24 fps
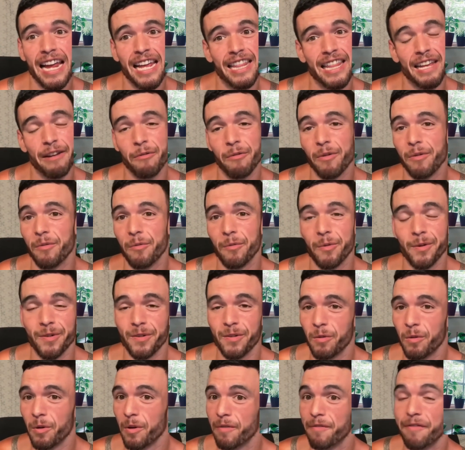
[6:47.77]
and they were, were,
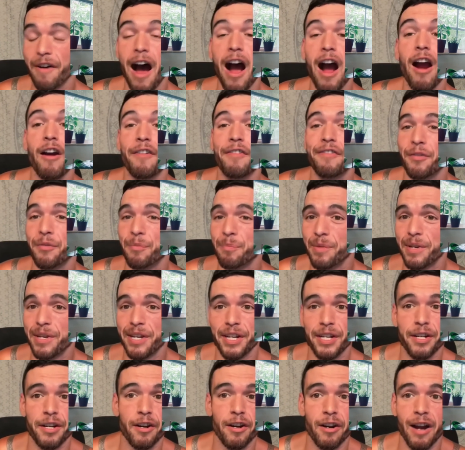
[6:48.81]
were far from
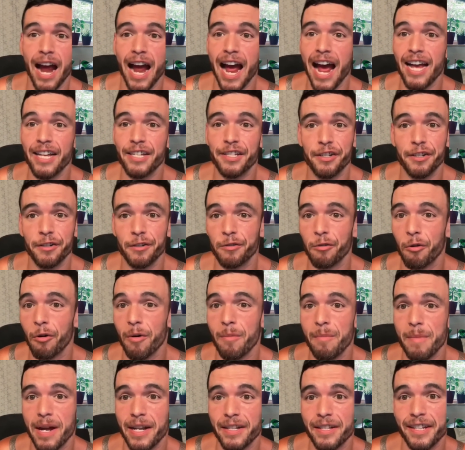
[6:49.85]
being harassed or
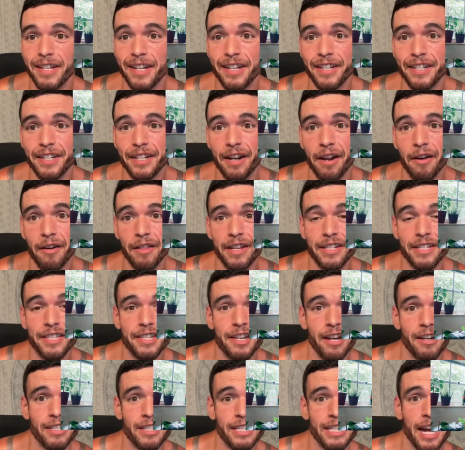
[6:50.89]
tormented. You know, they
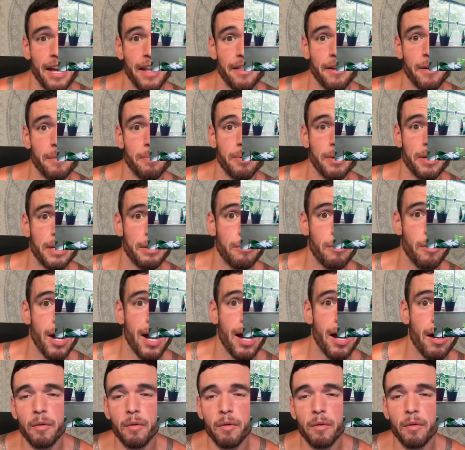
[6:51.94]
stuck together pretty well.